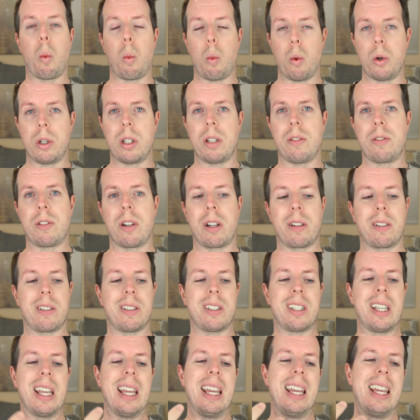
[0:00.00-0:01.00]
woody
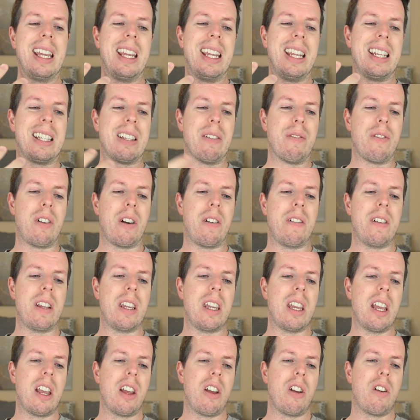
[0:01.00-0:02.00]
fragrance. It's a
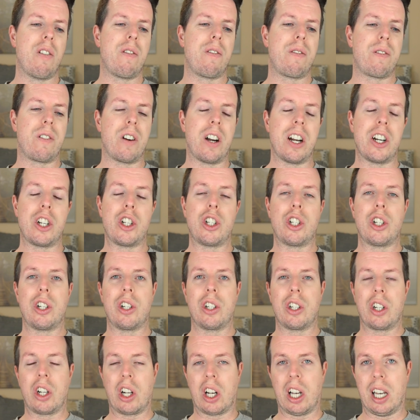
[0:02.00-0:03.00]
very fresh,
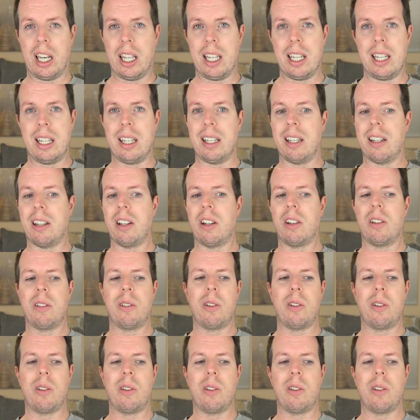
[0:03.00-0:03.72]
clean,